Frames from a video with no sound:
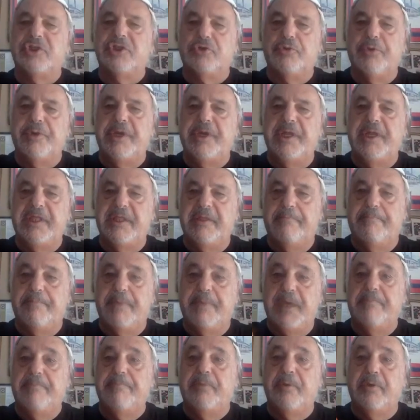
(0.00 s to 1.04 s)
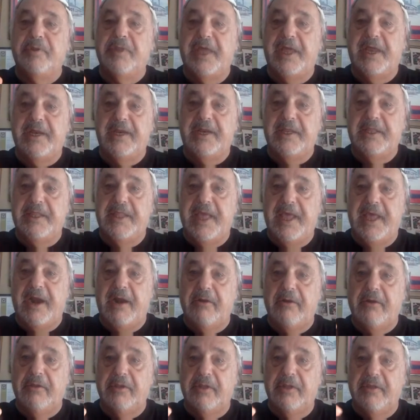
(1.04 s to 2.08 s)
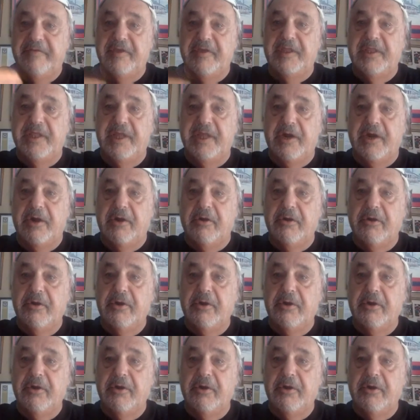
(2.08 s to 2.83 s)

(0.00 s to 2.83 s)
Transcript: treating the people that are living there.